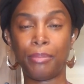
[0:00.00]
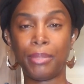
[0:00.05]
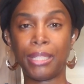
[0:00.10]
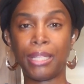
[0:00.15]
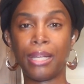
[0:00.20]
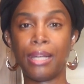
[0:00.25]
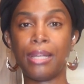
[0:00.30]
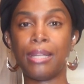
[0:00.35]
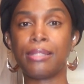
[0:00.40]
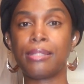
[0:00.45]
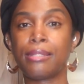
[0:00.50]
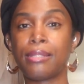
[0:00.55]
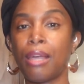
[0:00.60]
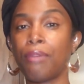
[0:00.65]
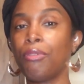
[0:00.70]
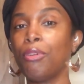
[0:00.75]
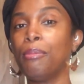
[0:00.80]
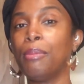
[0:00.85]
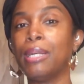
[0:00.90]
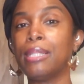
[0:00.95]
because
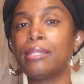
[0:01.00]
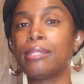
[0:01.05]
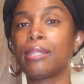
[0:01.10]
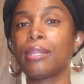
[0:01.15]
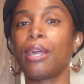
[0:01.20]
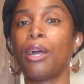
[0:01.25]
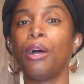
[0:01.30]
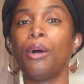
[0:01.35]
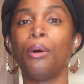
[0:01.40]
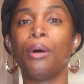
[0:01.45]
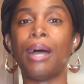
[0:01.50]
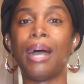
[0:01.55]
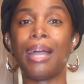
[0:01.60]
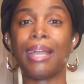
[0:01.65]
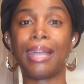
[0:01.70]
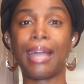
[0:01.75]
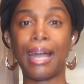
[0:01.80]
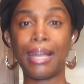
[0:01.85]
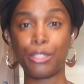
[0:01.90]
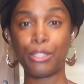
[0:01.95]
several months ago I
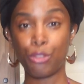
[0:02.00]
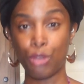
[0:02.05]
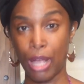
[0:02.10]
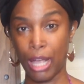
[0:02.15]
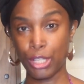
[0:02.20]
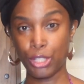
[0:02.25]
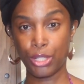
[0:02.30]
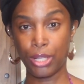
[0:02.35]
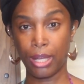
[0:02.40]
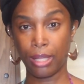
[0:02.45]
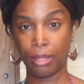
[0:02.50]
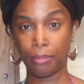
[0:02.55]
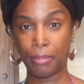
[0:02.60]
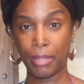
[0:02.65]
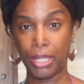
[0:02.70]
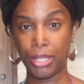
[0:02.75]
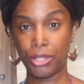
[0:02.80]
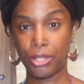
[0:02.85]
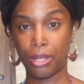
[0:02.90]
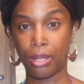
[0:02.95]
got
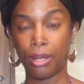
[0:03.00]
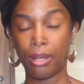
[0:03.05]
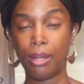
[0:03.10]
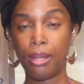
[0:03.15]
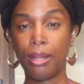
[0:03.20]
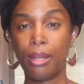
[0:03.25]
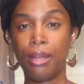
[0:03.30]
tractionalopecia